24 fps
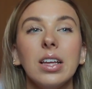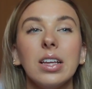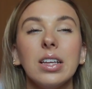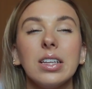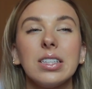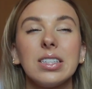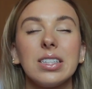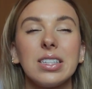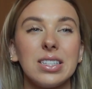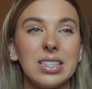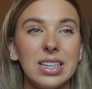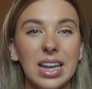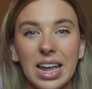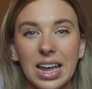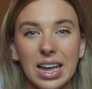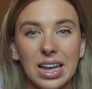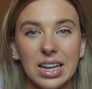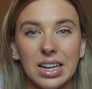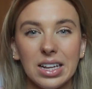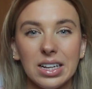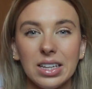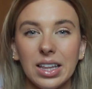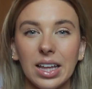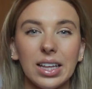
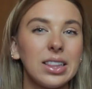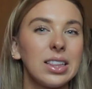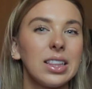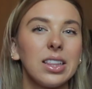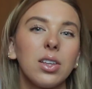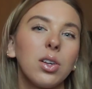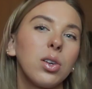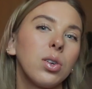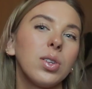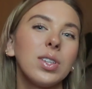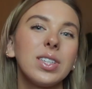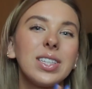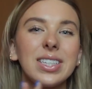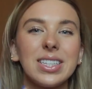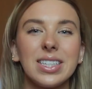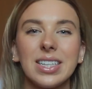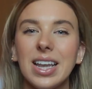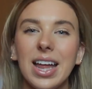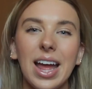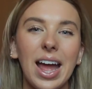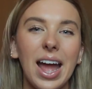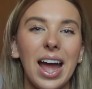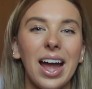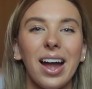stand, like the little
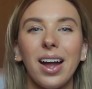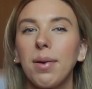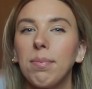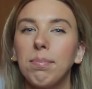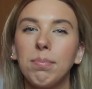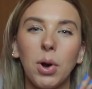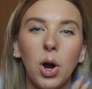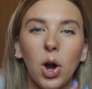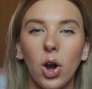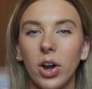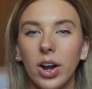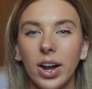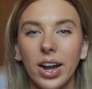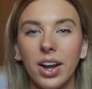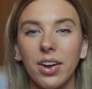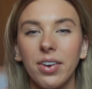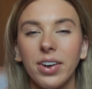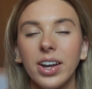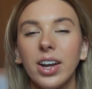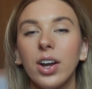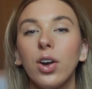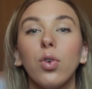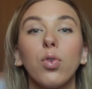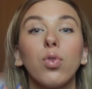snack bar
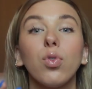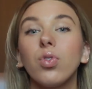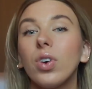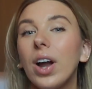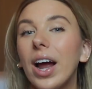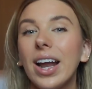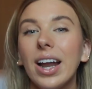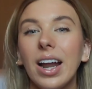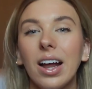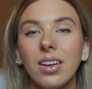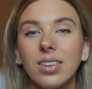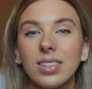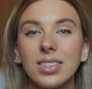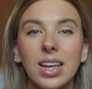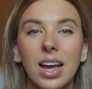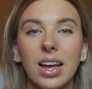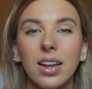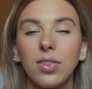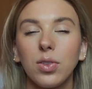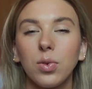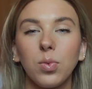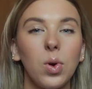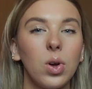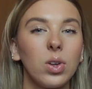area right outside
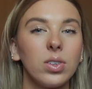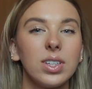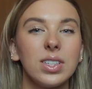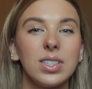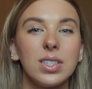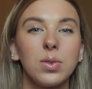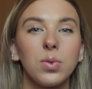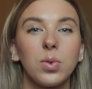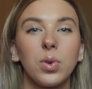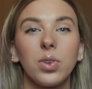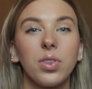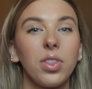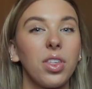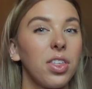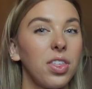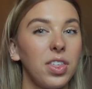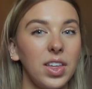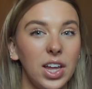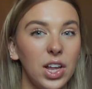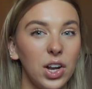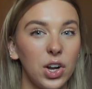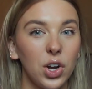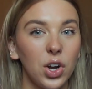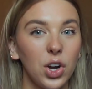of the Walt Disney World
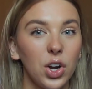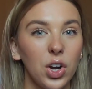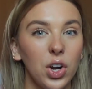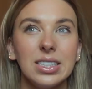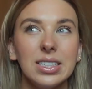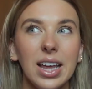Theater.